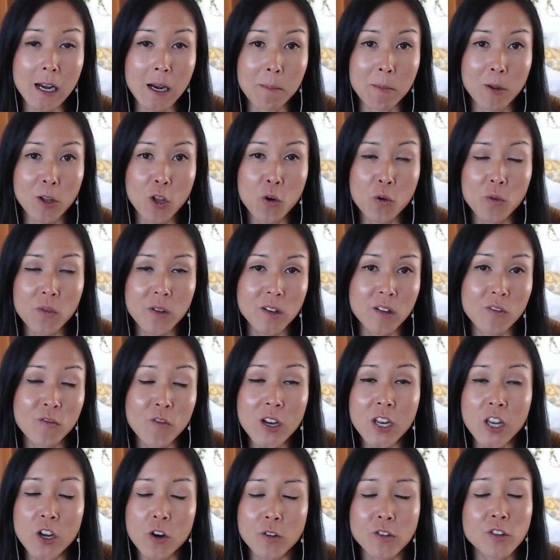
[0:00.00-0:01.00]
below this
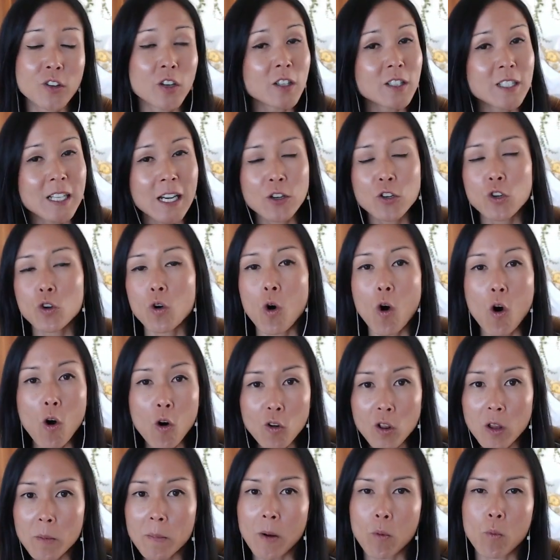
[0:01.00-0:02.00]
video, is going to tell you
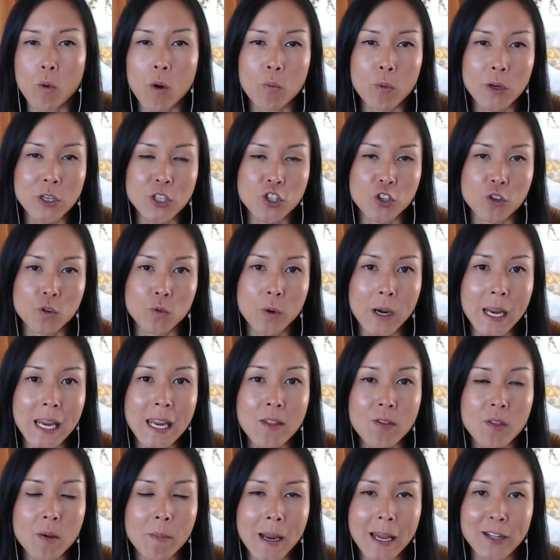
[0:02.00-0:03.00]
all about what we do
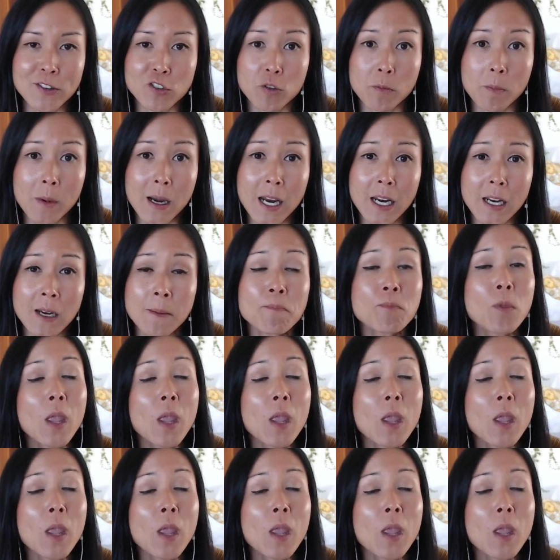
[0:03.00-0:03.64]
in the mastermind.